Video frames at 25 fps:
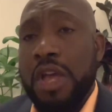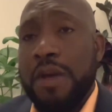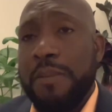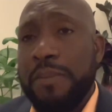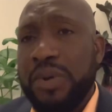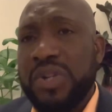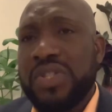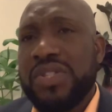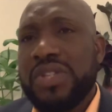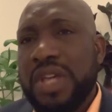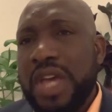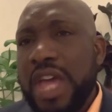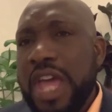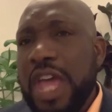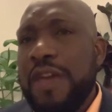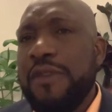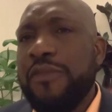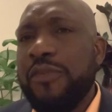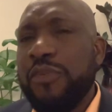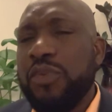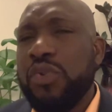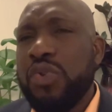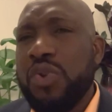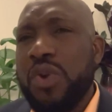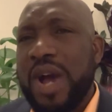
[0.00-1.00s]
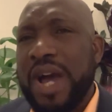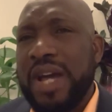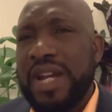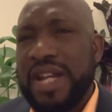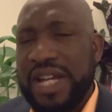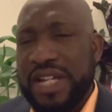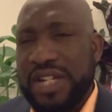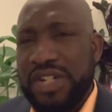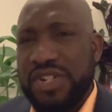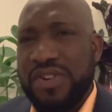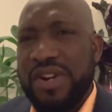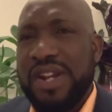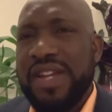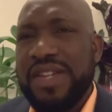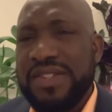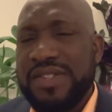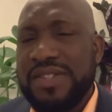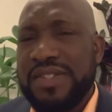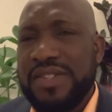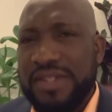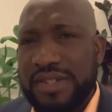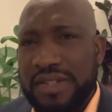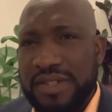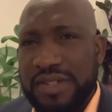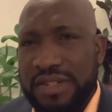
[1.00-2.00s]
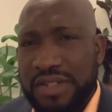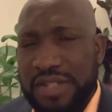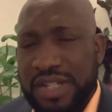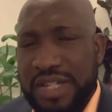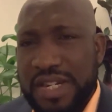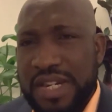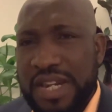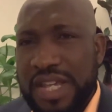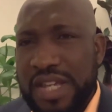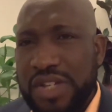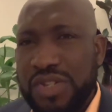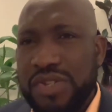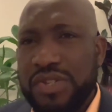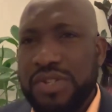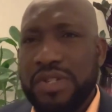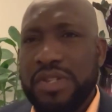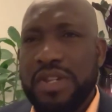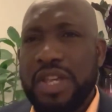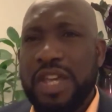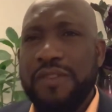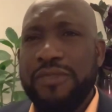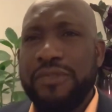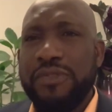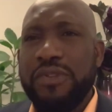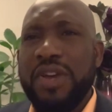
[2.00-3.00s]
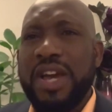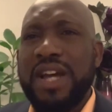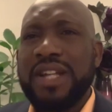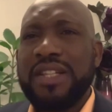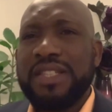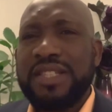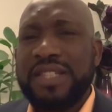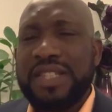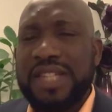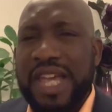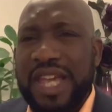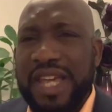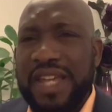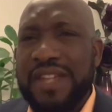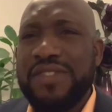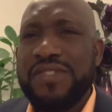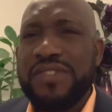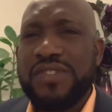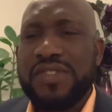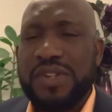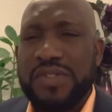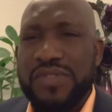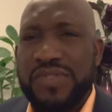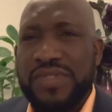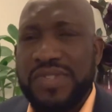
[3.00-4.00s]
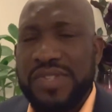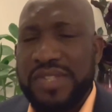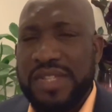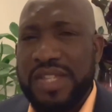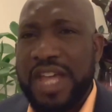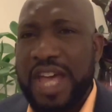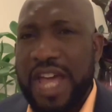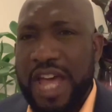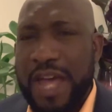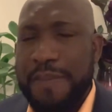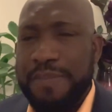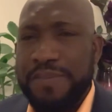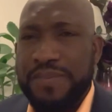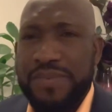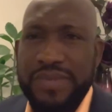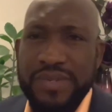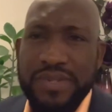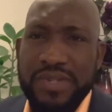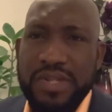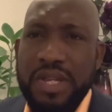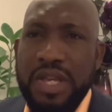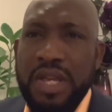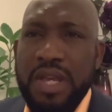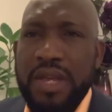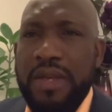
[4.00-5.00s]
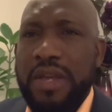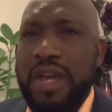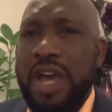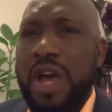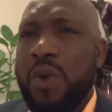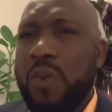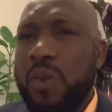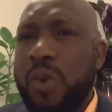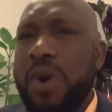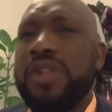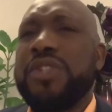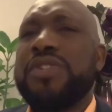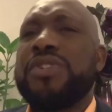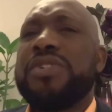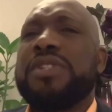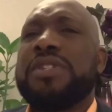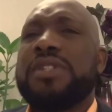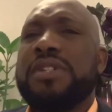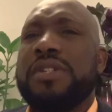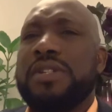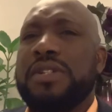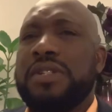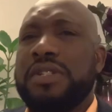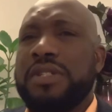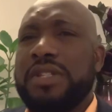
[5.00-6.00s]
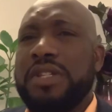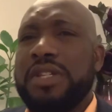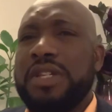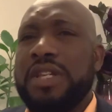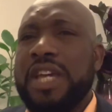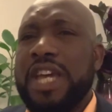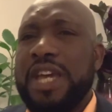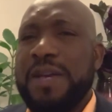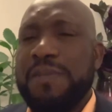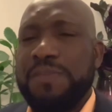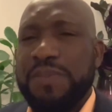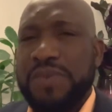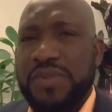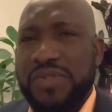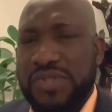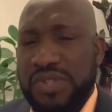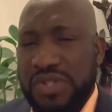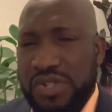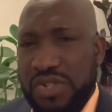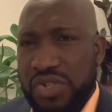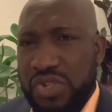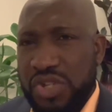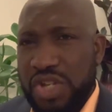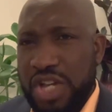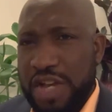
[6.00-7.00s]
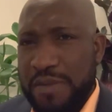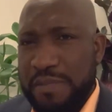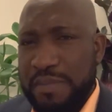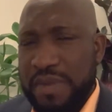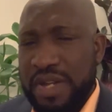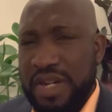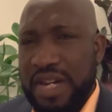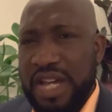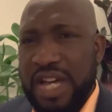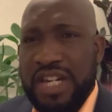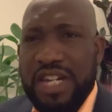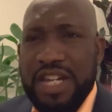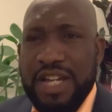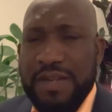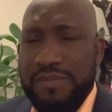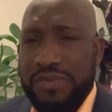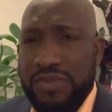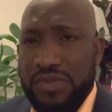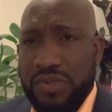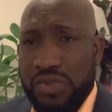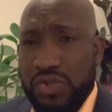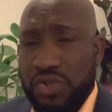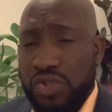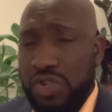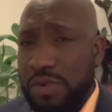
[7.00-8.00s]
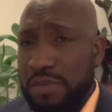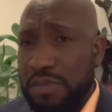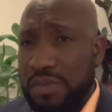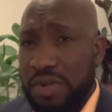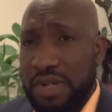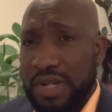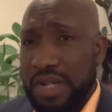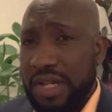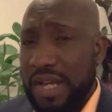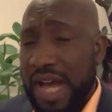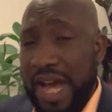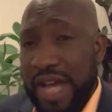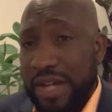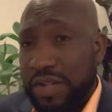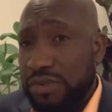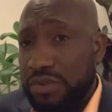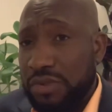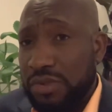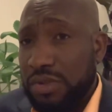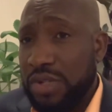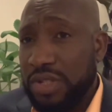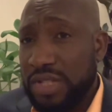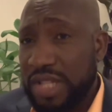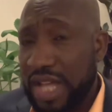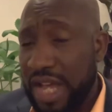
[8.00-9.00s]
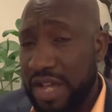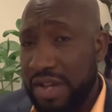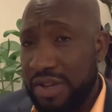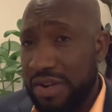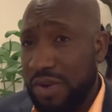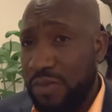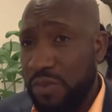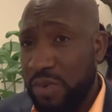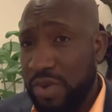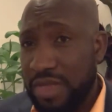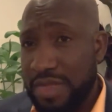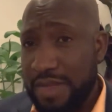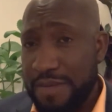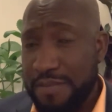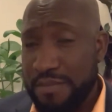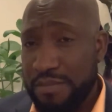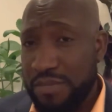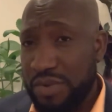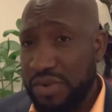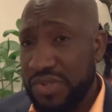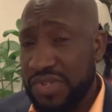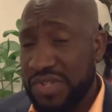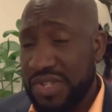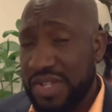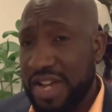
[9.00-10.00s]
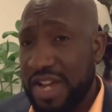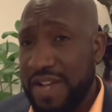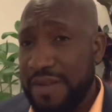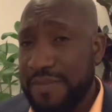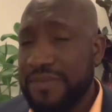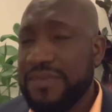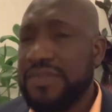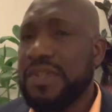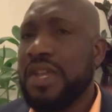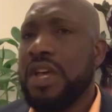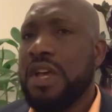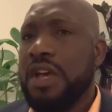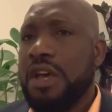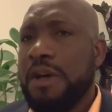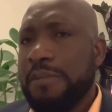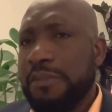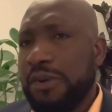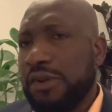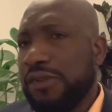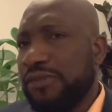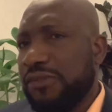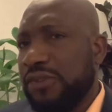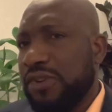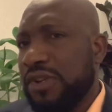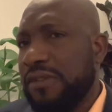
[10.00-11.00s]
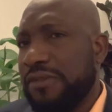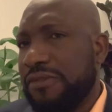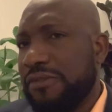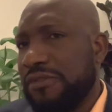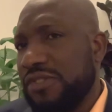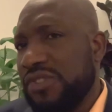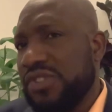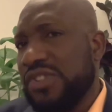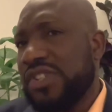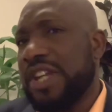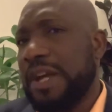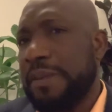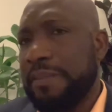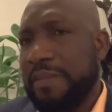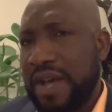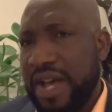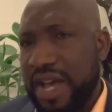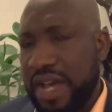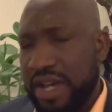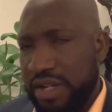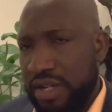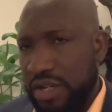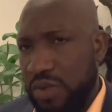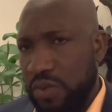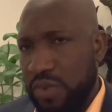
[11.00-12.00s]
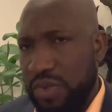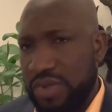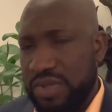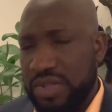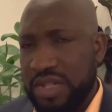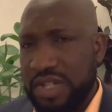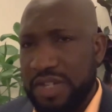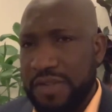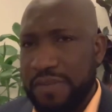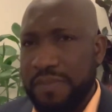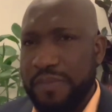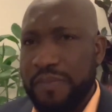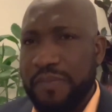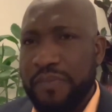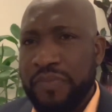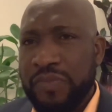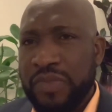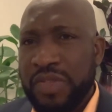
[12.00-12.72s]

But if you had addressed the nation, if you had taken some steps, I watched the APC chairman, Adams Oshomola. I do not agree with him most times, but for the first time, I agree with him.